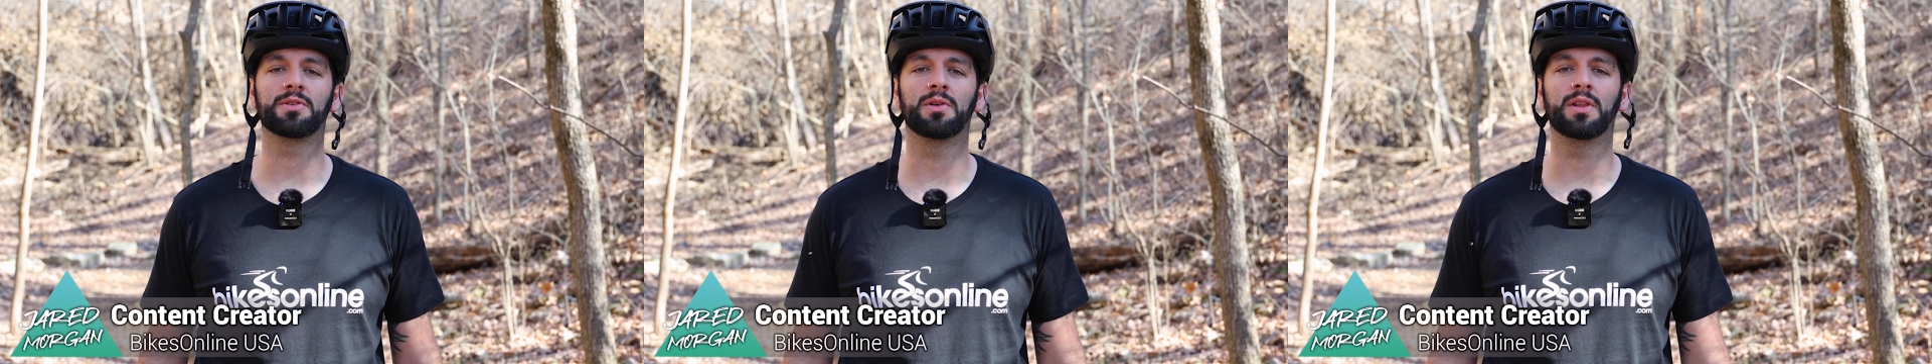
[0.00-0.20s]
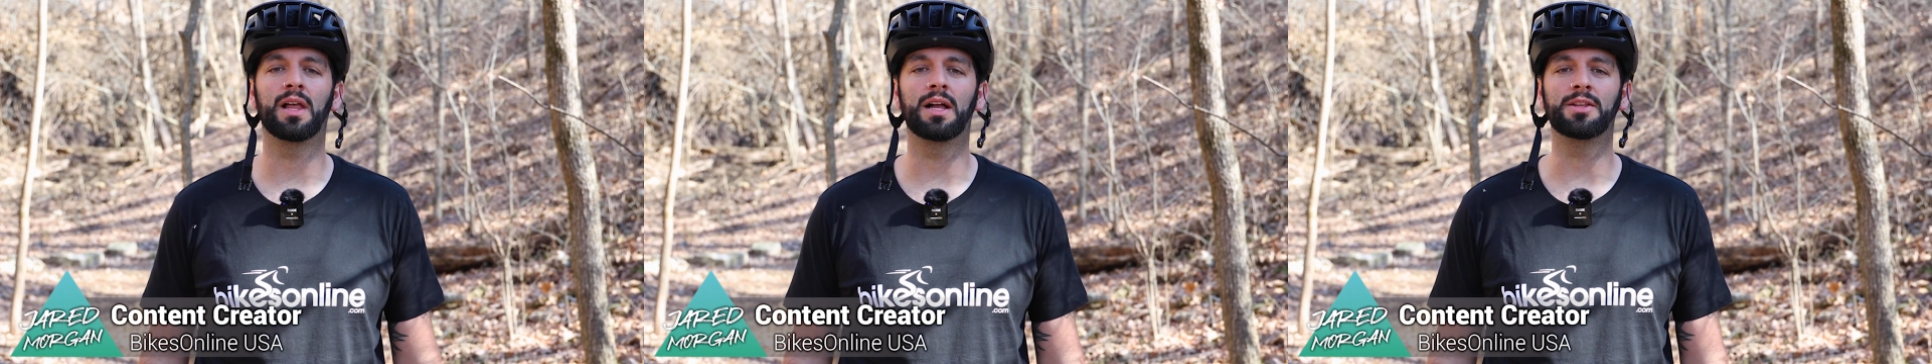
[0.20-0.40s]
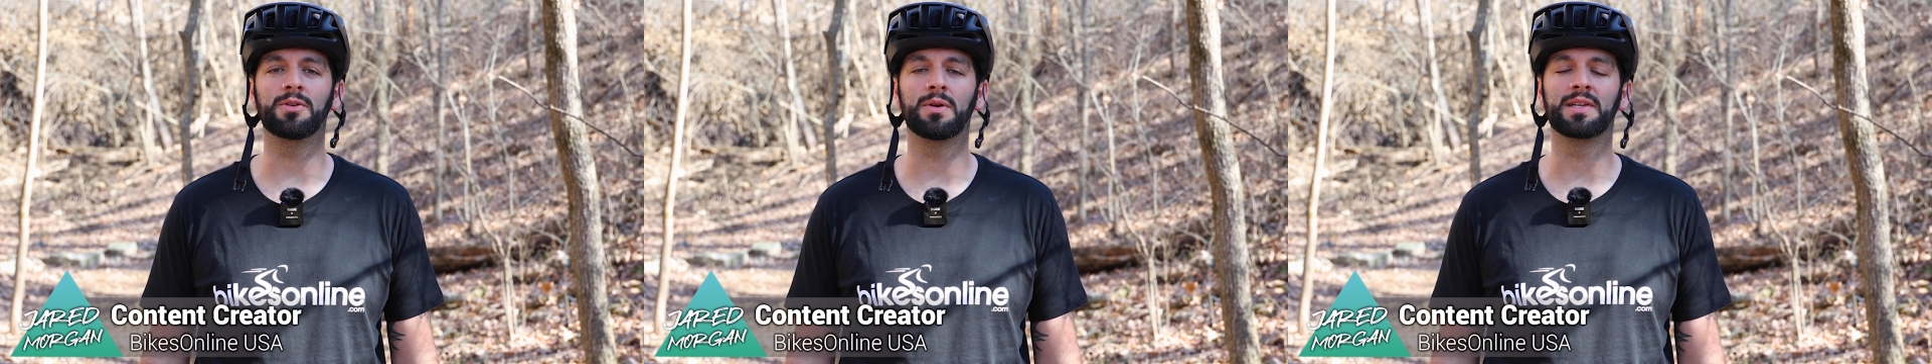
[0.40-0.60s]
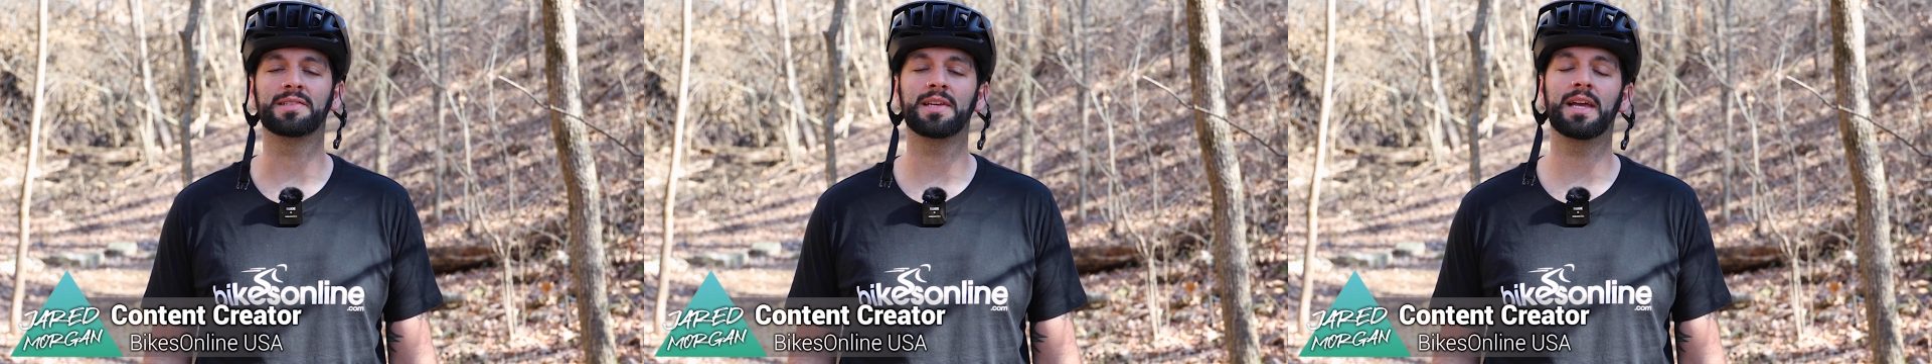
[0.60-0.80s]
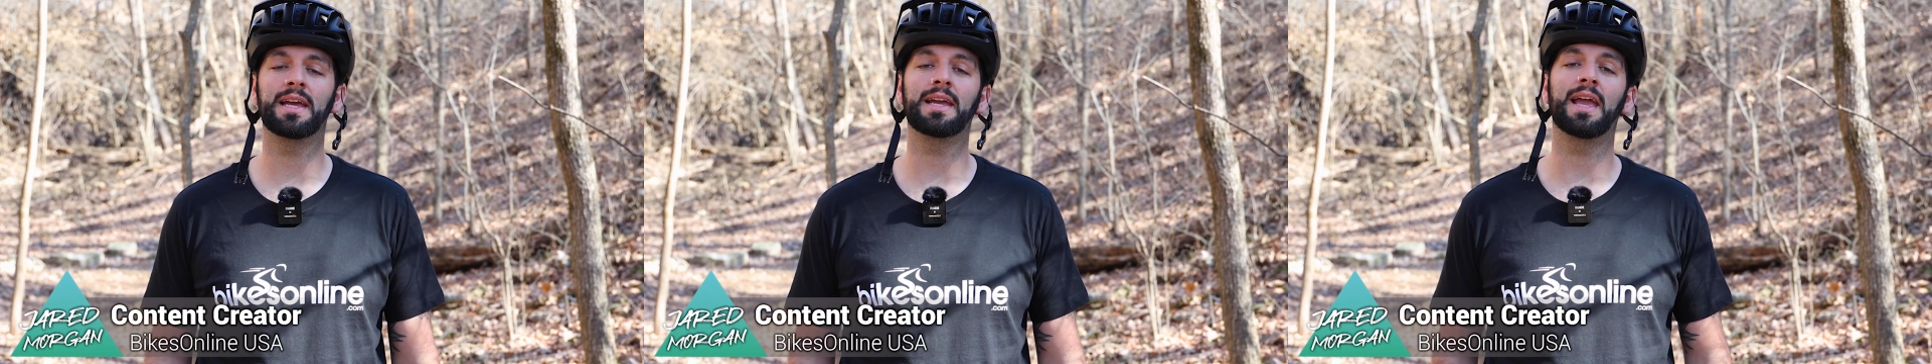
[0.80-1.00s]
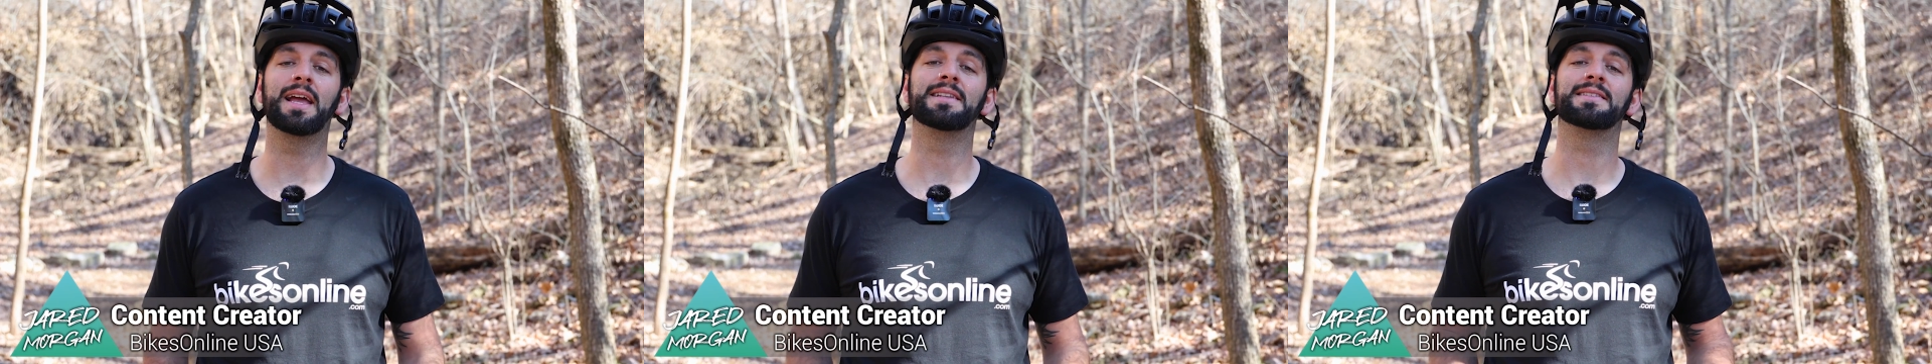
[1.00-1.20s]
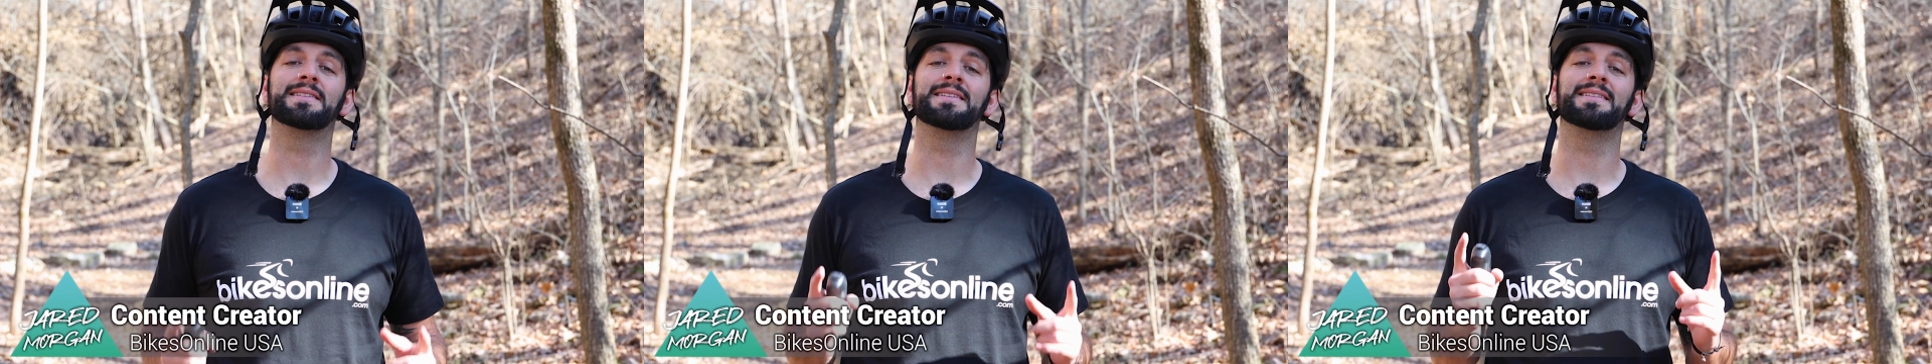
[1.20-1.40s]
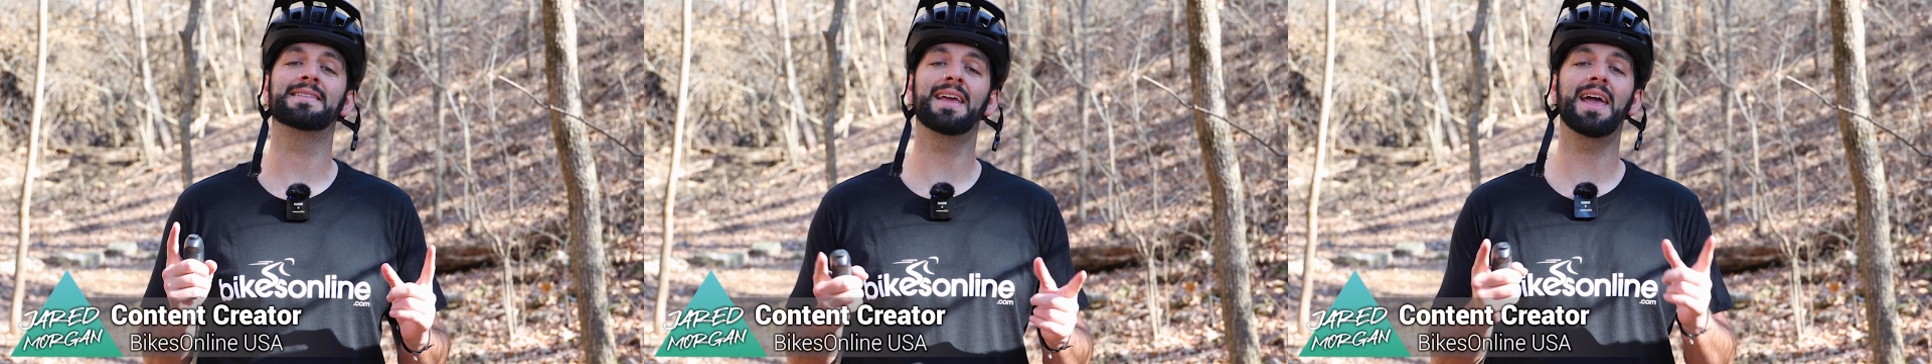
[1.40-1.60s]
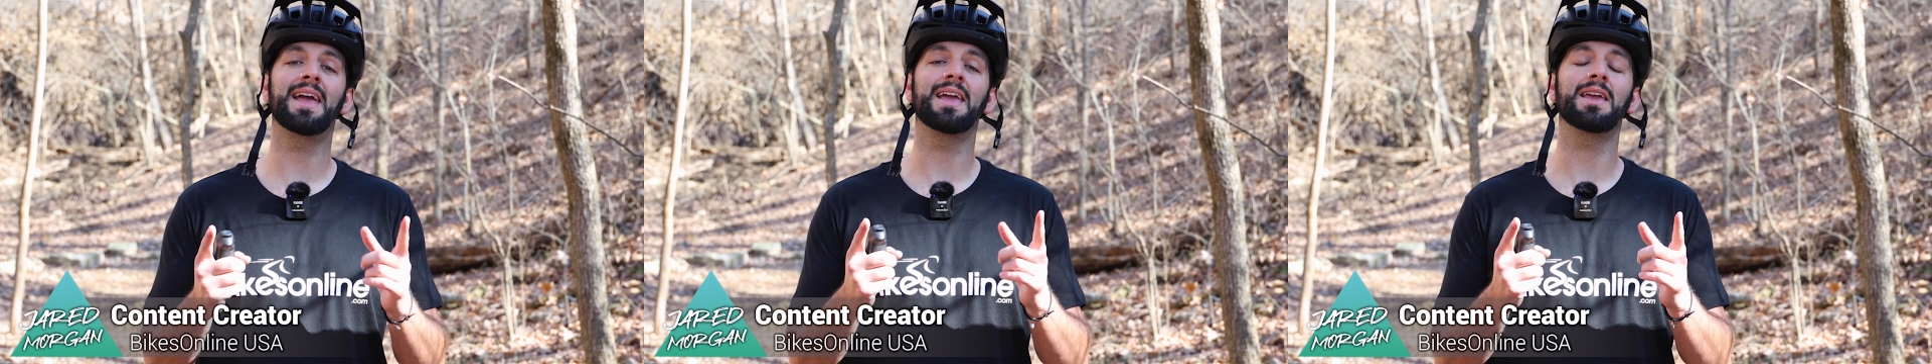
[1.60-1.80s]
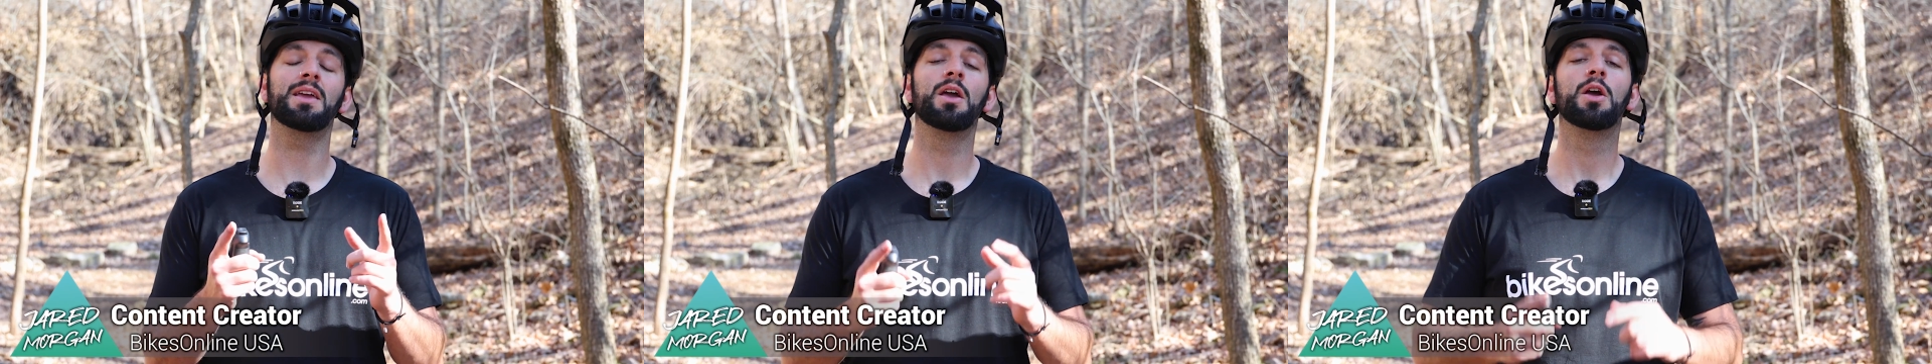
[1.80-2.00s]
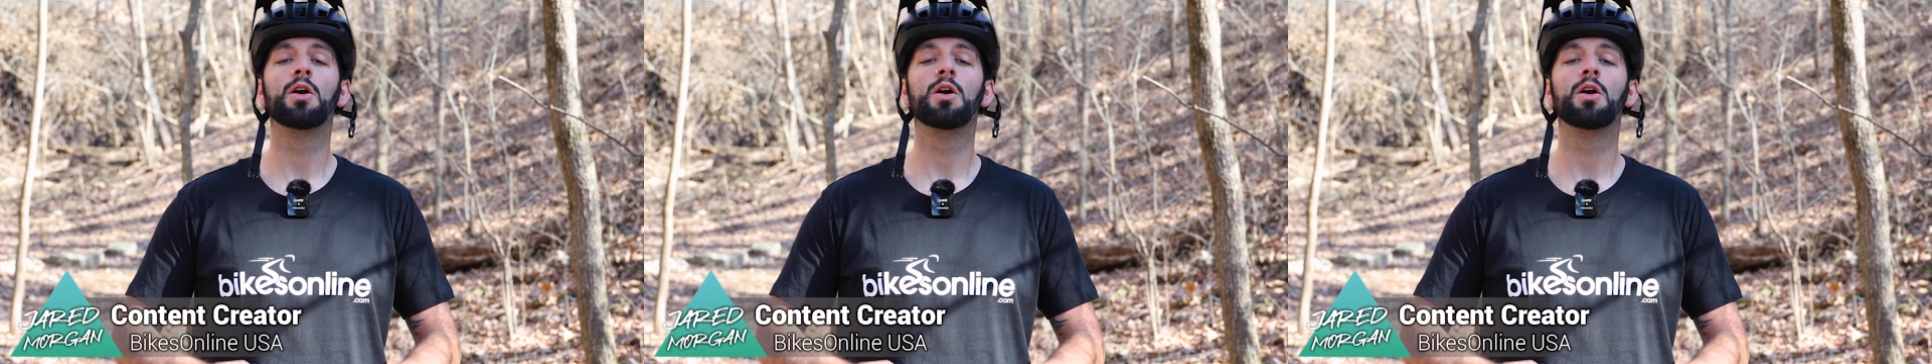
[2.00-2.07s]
Online USA, and today